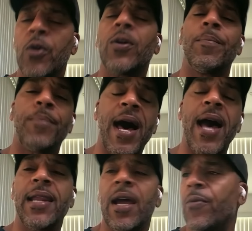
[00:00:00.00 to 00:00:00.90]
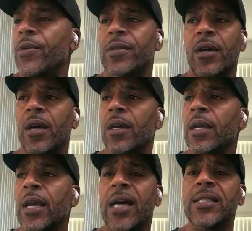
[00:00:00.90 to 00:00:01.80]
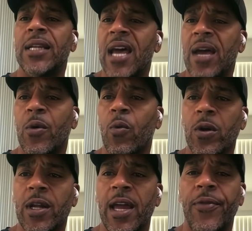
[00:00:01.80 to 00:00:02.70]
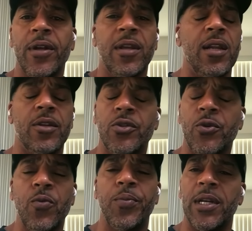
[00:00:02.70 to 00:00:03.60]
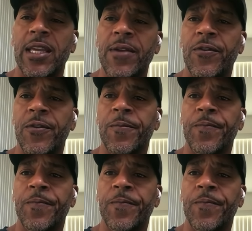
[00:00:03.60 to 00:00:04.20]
You combine that with the undeniable work ethic and the true belief,